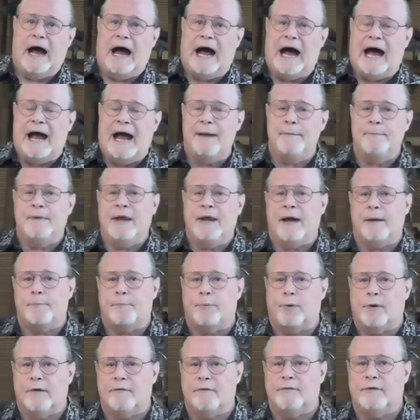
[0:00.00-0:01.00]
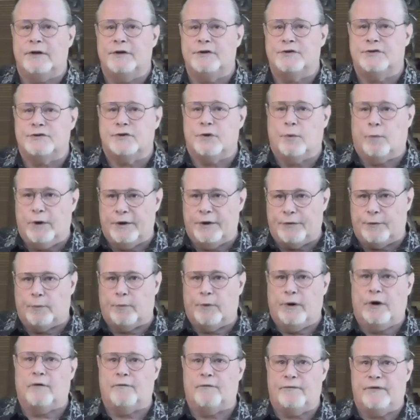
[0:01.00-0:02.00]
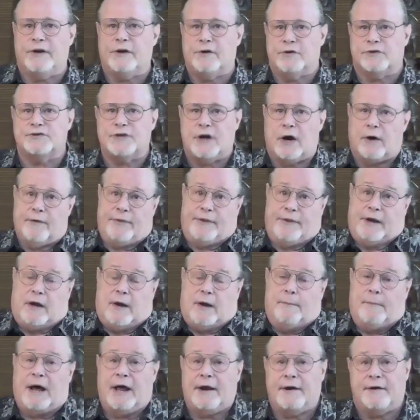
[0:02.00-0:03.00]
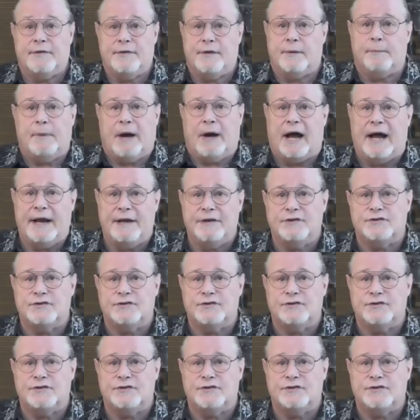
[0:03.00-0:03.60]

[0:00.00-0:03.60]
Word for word: I'm not privileged to what the real figures are that come out of the mine,